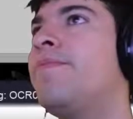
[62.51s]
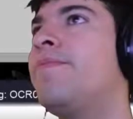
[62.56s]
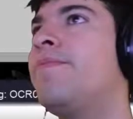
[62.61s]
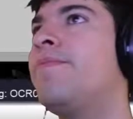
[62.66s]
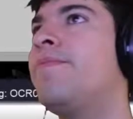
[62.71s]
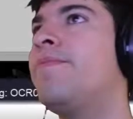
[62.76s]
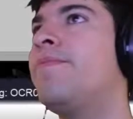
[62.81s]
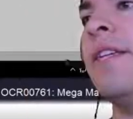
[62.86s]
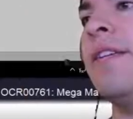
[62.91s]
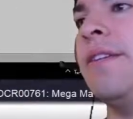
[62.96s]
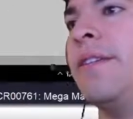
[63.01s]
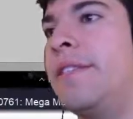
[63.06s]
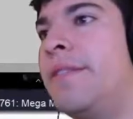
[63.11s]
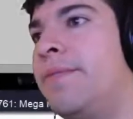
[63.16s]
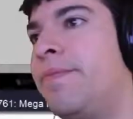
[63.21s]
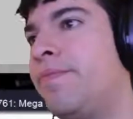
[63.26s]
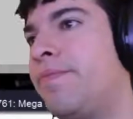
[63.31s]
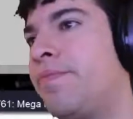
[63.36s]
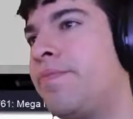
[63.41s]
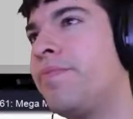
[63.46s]
What are we doing?
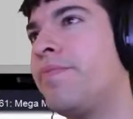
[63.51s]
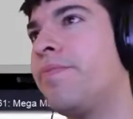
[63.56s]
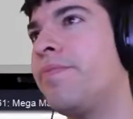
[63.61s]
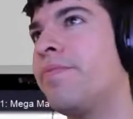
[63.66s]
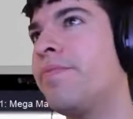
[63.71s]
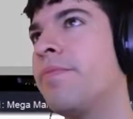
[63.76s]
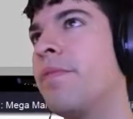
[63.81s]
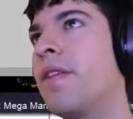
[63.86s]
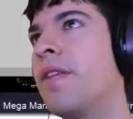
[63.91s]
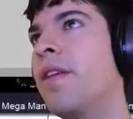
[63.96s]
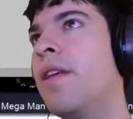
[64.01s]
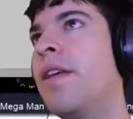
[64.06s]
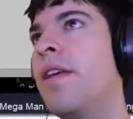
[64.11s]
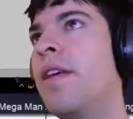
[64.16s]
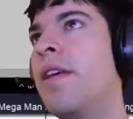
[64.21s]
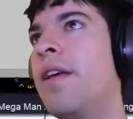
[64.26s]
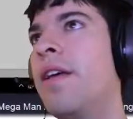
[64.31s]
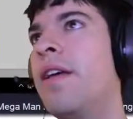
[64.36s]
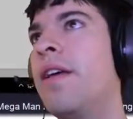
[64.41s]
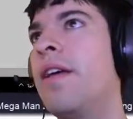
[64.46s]

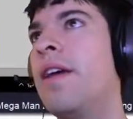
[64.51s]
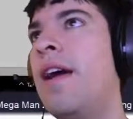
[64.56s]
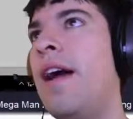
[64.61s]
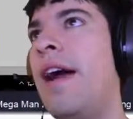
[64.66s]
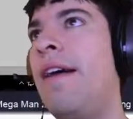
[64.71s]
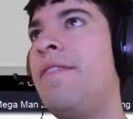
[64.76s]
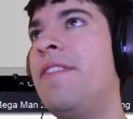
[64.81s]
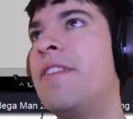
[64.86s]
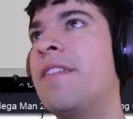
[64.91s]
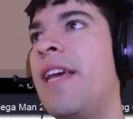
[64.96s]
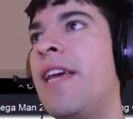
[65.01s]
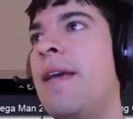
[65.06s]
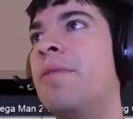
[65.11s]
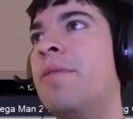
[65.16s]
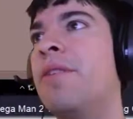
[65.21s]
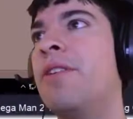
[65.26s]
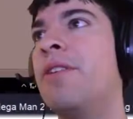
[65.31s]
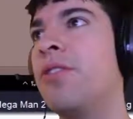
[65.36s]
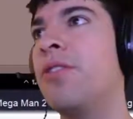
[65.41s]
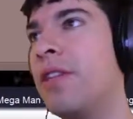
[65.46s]
I have this game
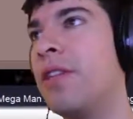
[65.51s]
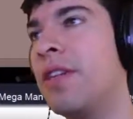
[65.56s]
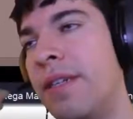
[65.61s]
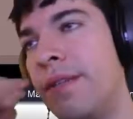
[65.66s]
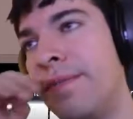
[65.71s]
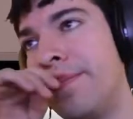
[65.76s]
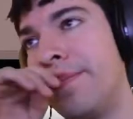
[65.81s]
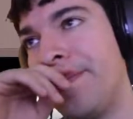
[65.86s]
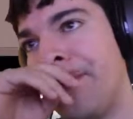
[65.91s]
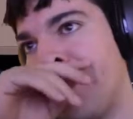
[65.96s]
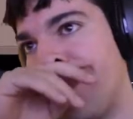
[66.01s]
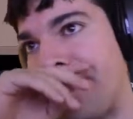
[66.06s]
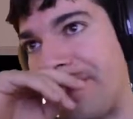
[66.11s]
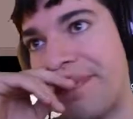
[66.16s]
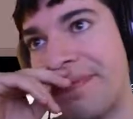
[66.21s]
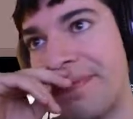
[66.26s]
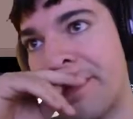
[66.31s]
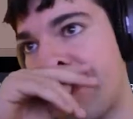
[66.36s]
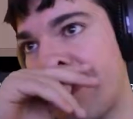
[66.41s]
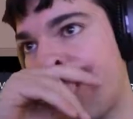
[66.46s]
controller.
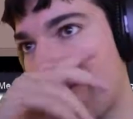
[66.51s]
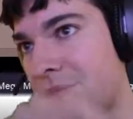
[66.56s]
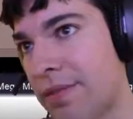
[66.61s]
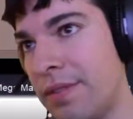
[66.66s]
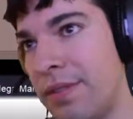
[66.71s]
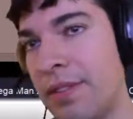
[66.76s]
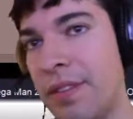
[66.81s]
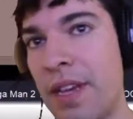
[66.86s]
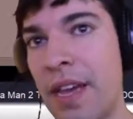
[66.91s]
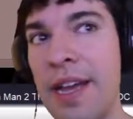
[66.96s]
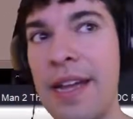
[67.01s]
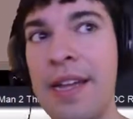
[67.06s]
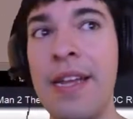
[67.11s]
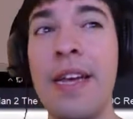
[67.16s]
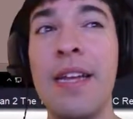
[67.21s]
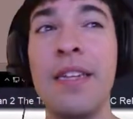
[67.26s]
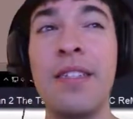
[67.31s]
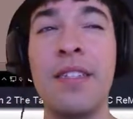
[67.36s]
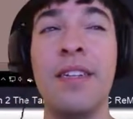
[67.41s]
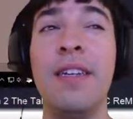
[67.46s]
And yeah,
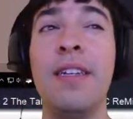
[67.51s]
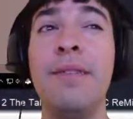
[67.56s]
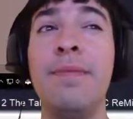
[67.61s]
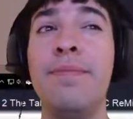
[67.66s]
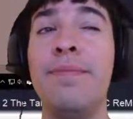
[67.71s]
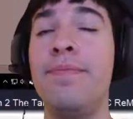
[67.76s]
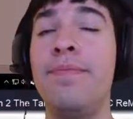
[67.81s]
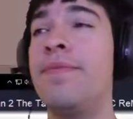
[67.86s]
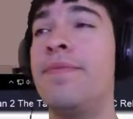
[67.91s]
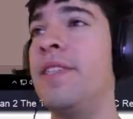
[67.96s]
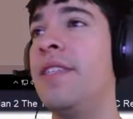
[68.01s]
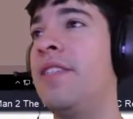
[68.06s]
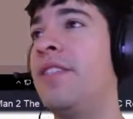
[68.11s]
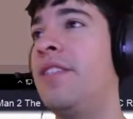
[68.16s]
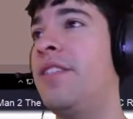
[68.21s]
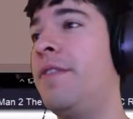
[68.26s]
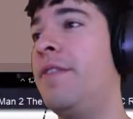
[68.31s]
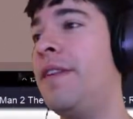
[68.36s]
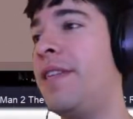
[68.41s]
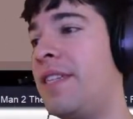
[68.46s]
it's good. It's
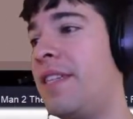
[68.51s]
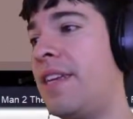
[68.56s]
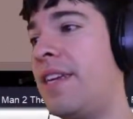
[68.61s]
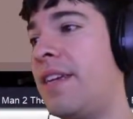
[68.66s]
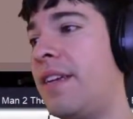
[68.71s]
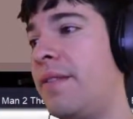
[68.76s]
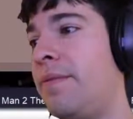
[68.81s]
doing its thing.